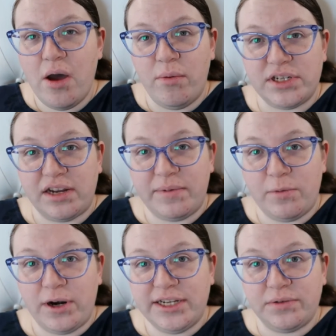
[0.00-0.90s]
which I've
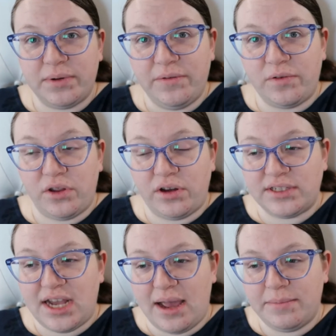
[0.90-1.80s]
been wanting to read for a long
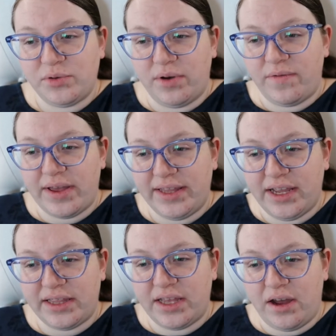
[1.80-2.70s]
time, so I finally
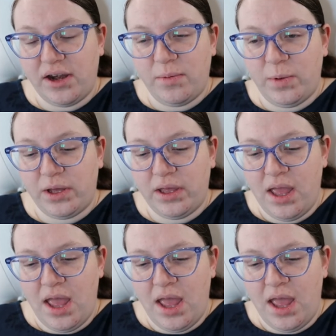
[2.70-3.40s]
got the audiobook.